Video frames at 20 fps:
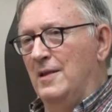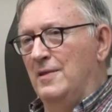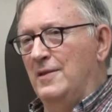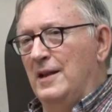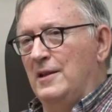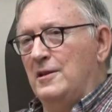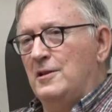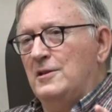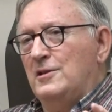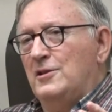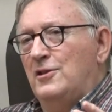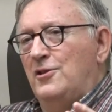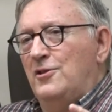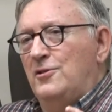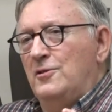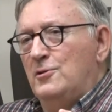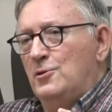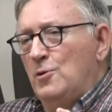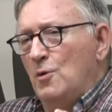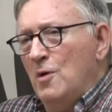that
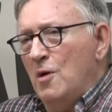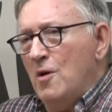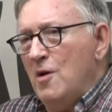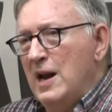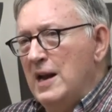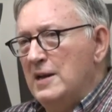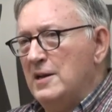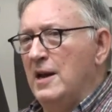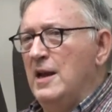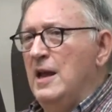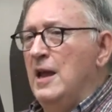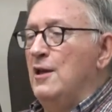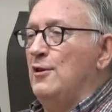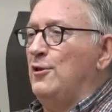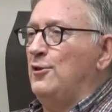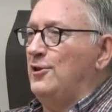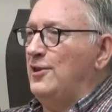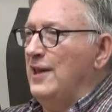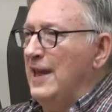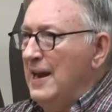sooner or later,
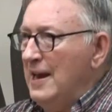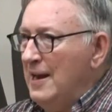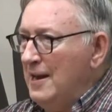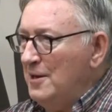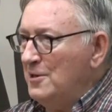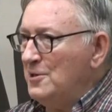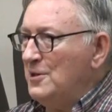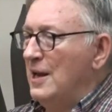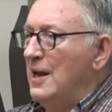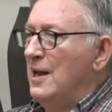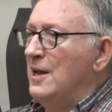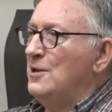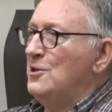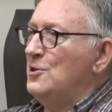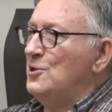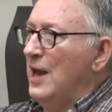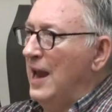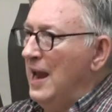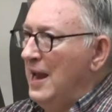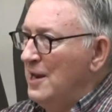things
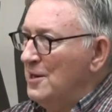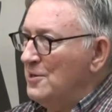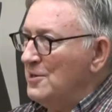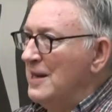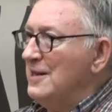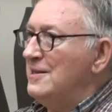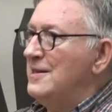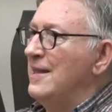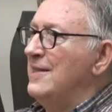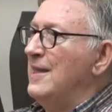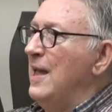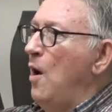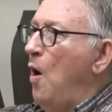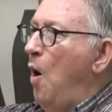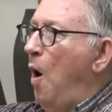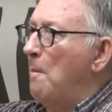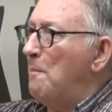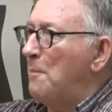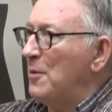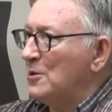change into their
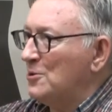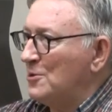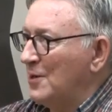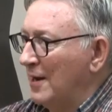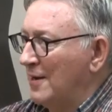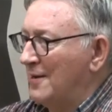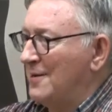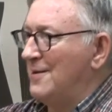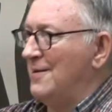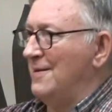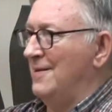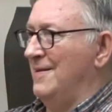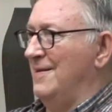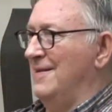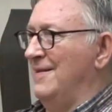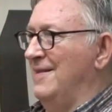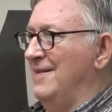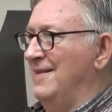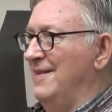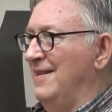opposite.
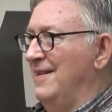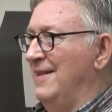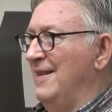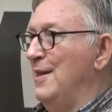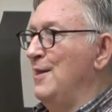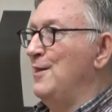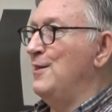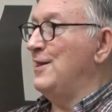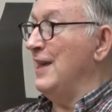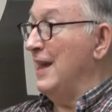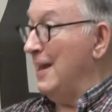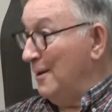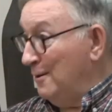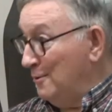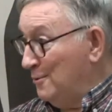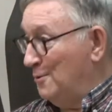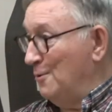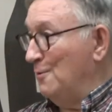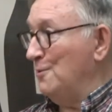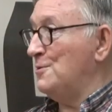
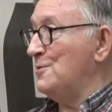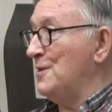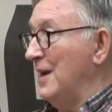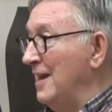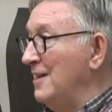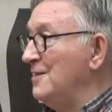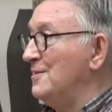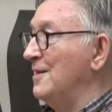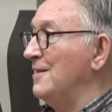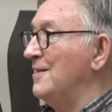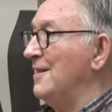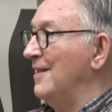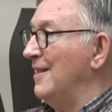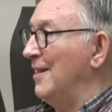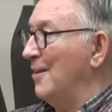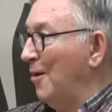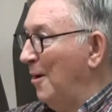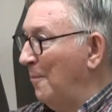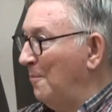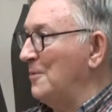Things do change into
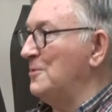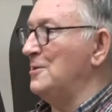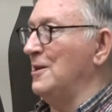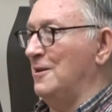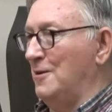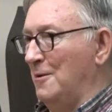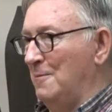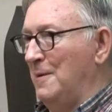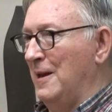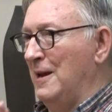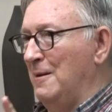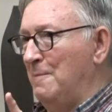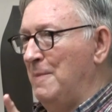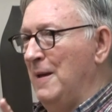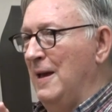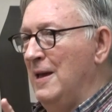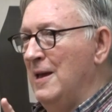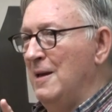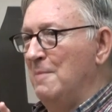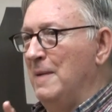their opposite. You
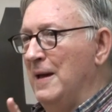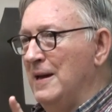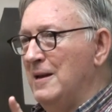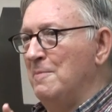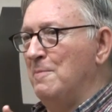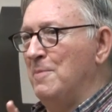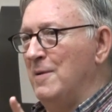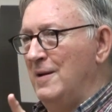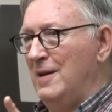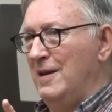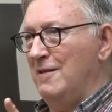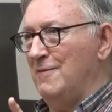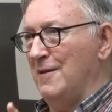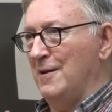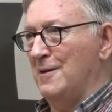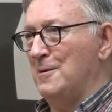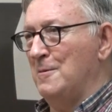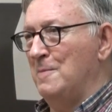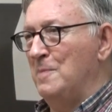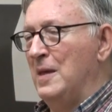better believe
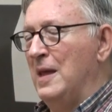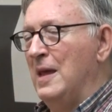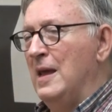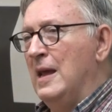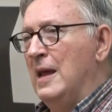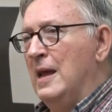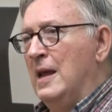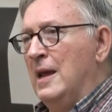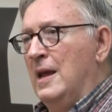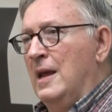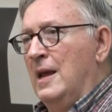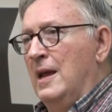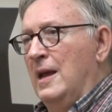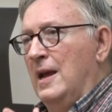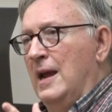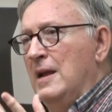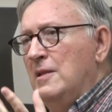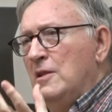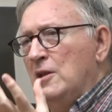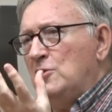it.
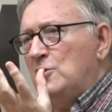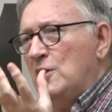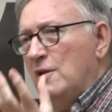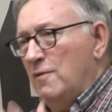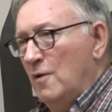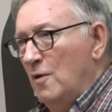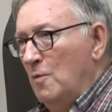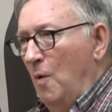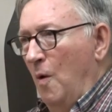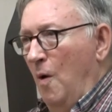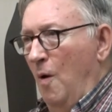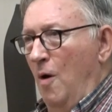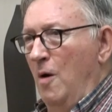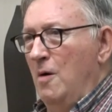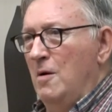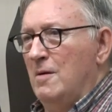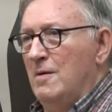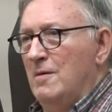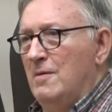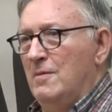In the Civil
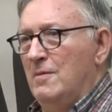War,